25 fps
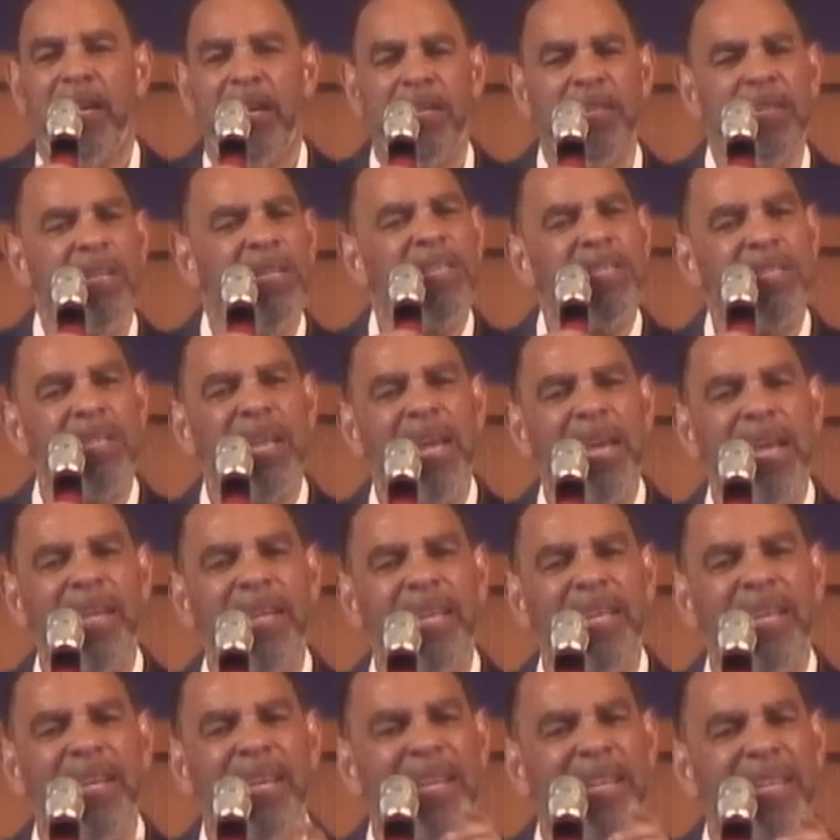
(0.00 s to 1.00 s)

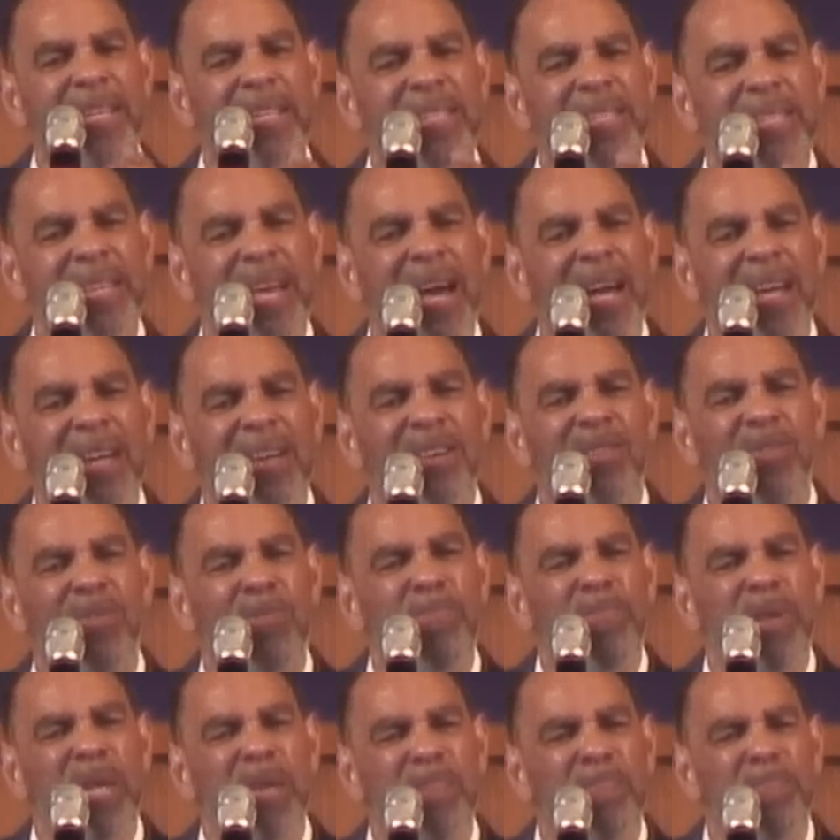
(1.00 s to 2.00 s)
understanding that it's not
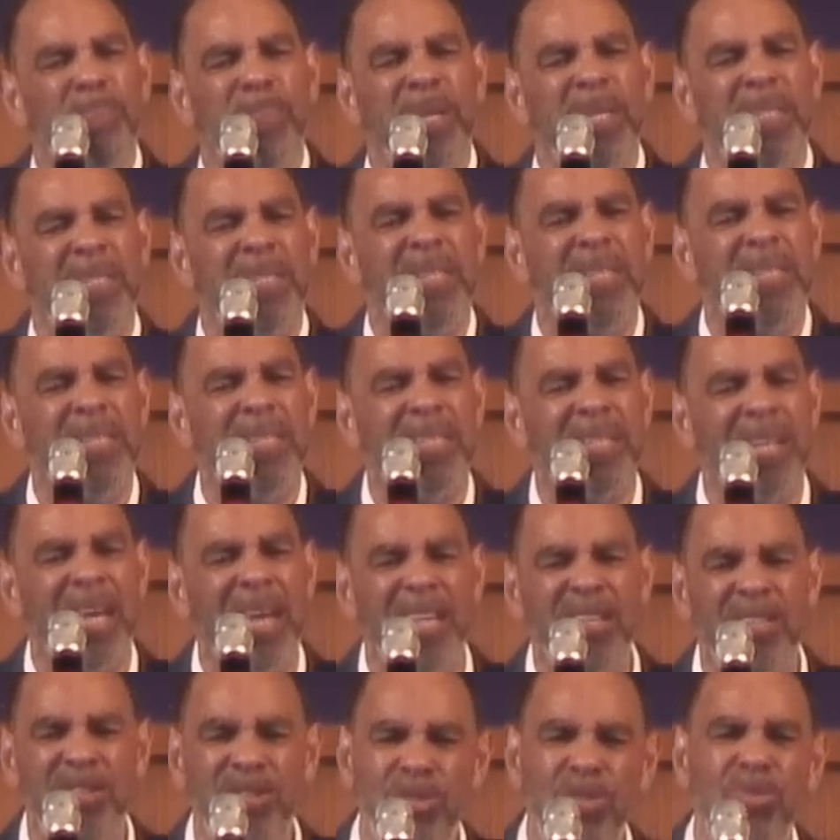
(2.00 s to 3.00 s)
going to be business
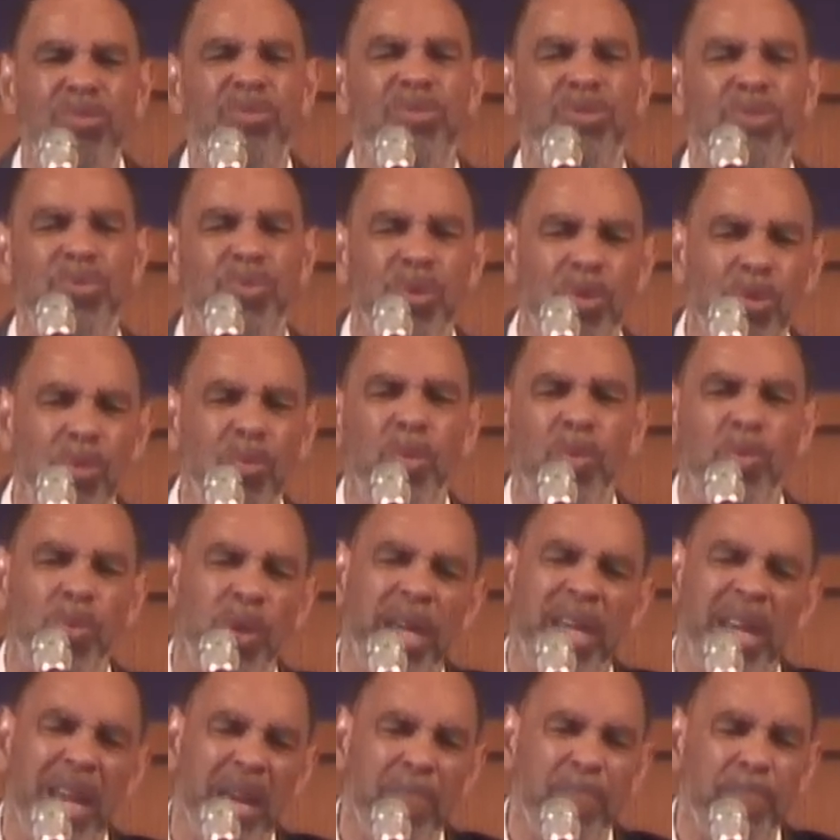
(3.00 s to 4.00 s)
as usual when
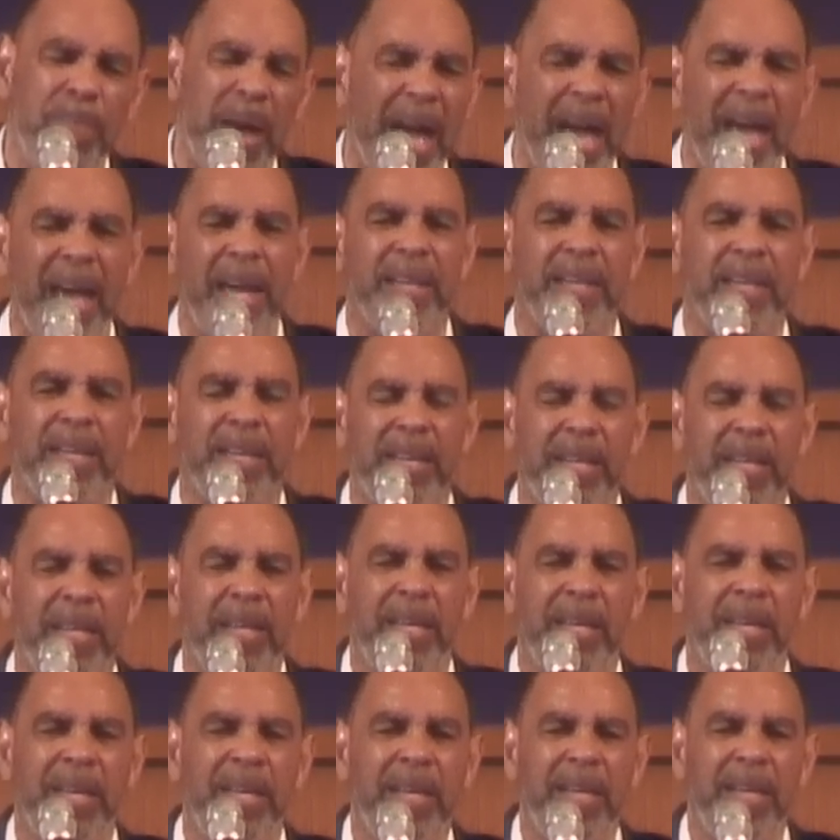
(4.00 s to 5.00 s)
we get back.
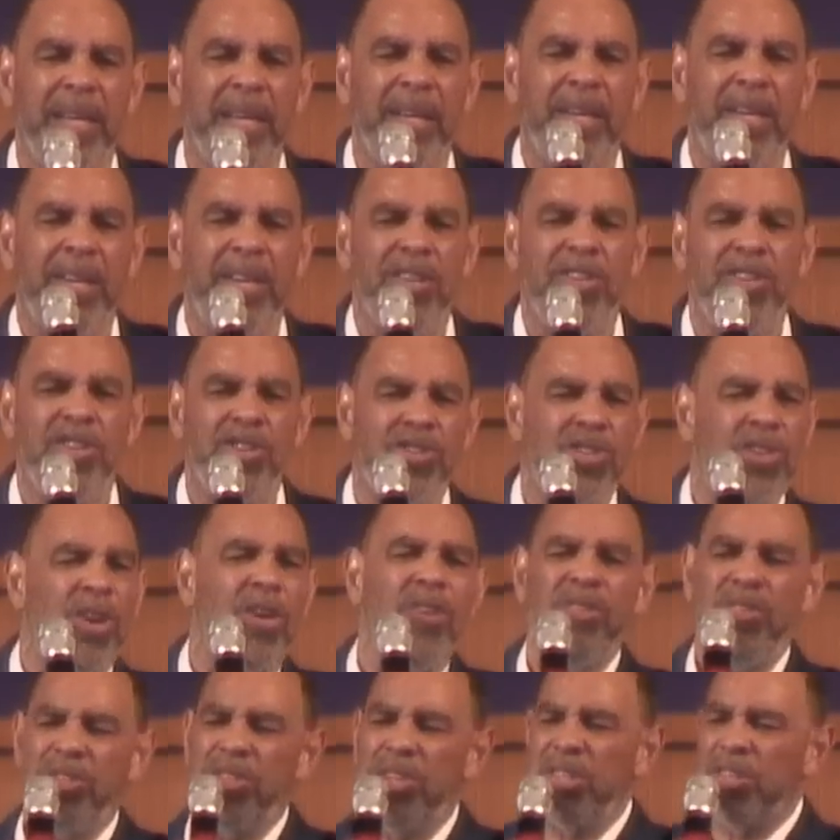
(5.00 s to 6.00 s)

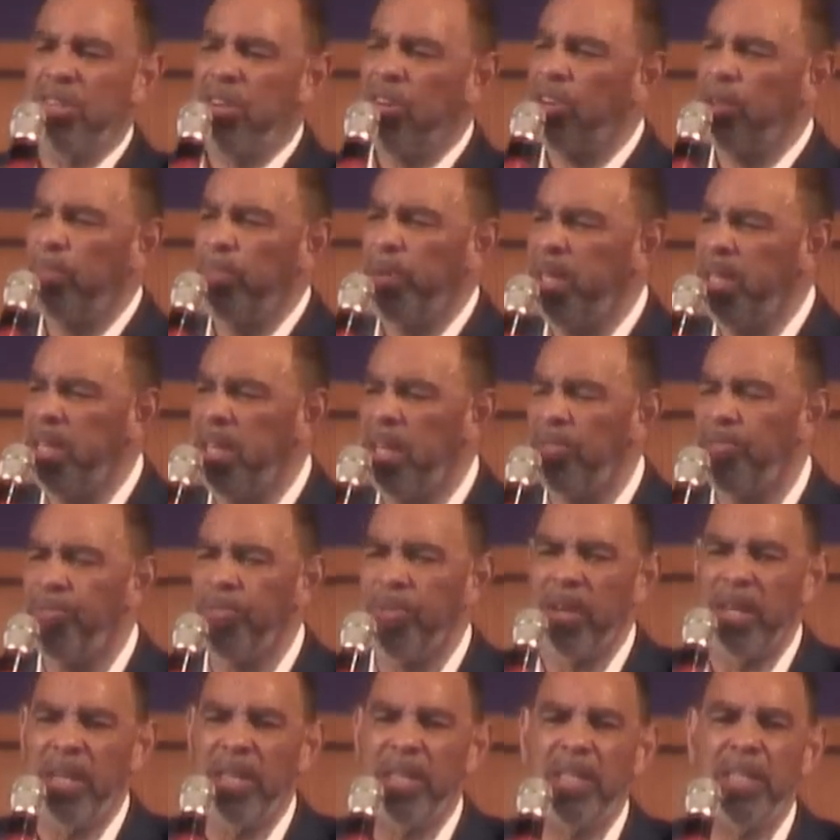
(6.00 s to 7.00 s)
Church is going to be
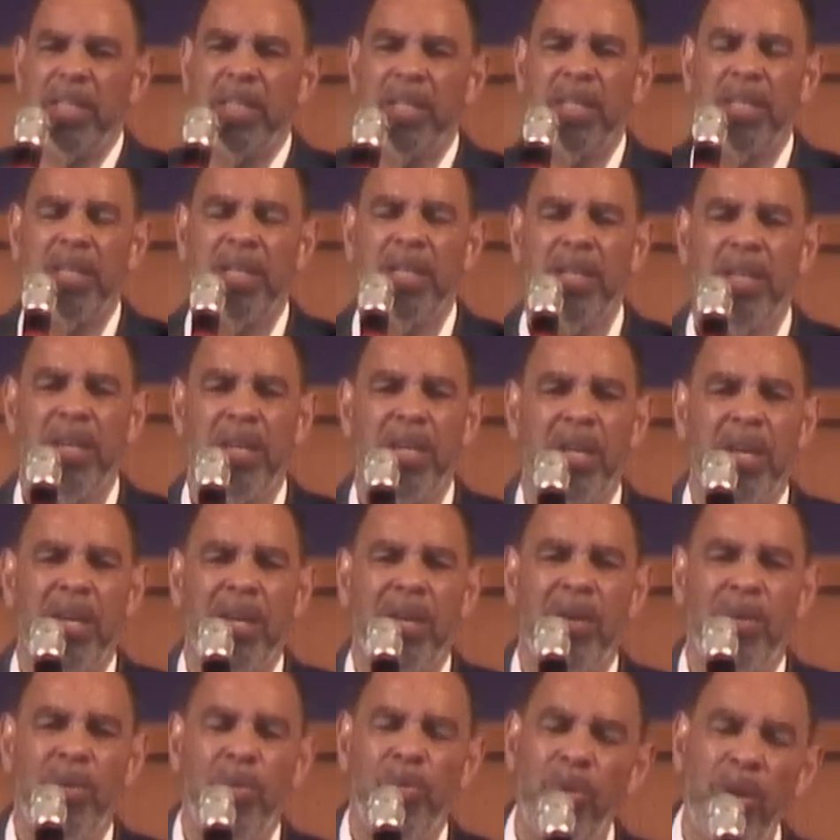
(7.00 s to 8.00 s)
different.
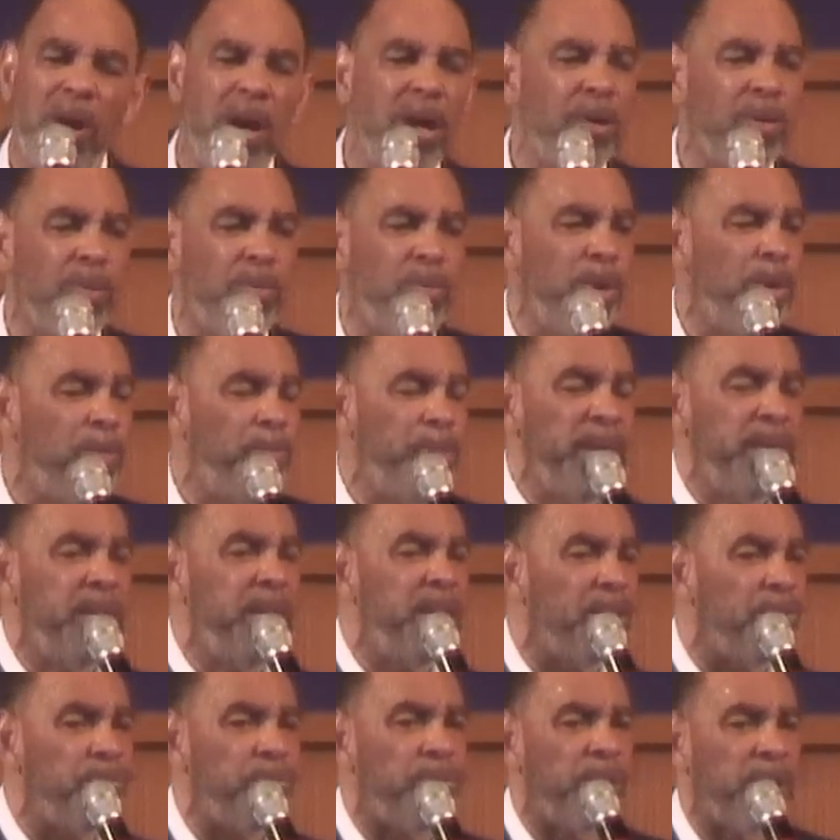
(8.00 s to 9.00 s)
Work will be
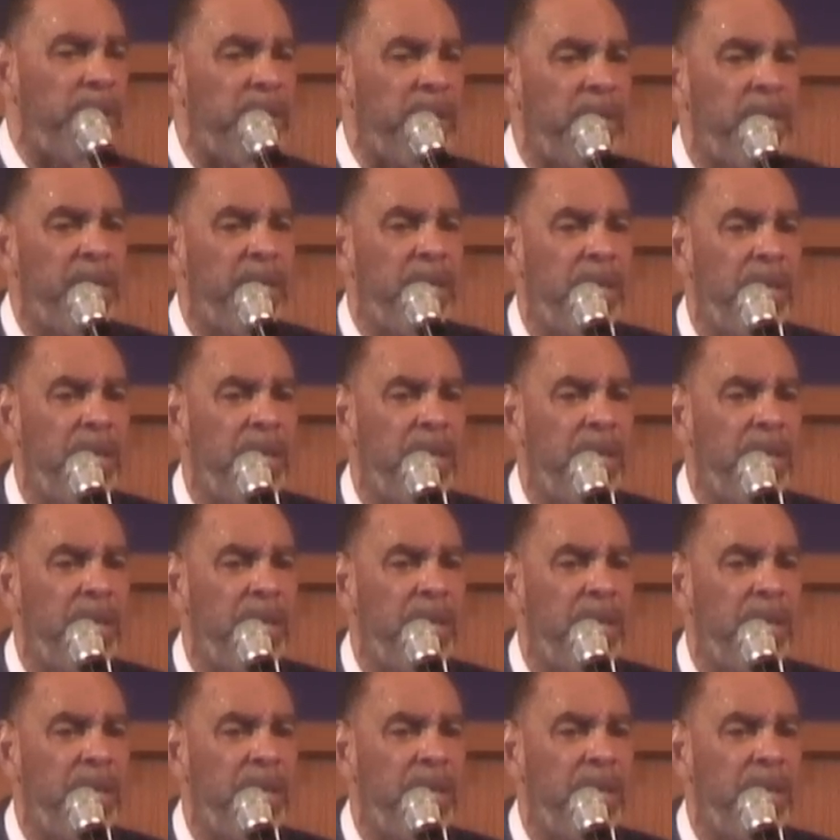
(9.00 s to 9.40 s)
different.